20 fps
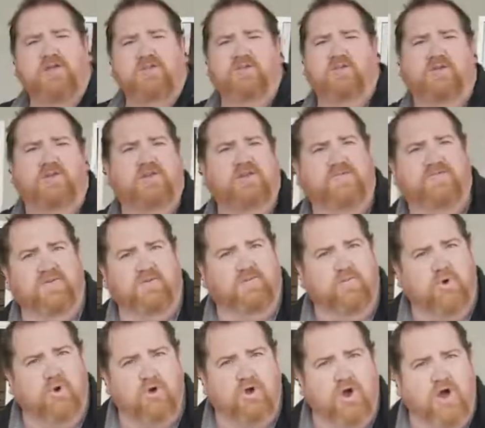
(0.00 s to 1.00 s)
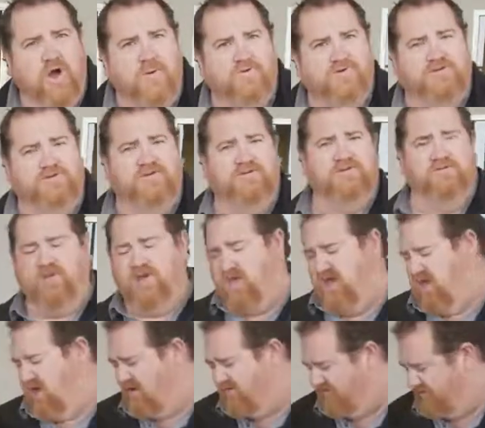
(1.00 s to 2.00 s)
the different motor options you
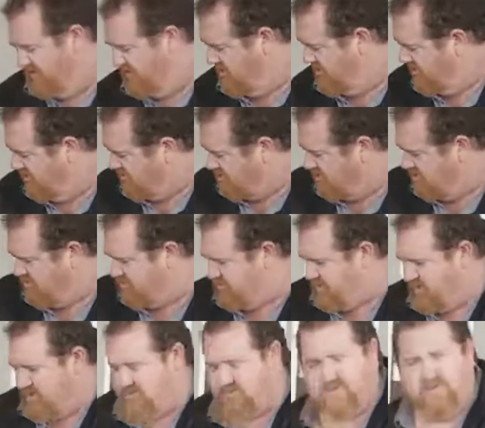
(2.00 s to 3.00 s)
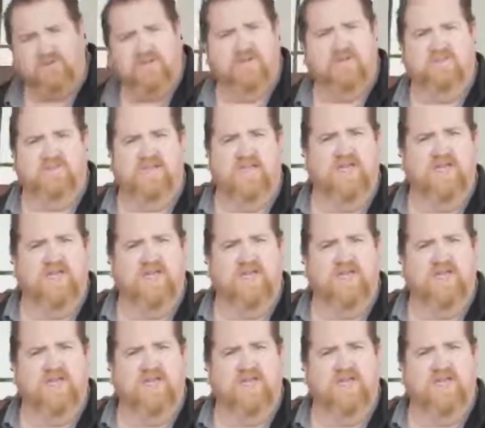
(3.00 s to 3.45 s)
have, or about the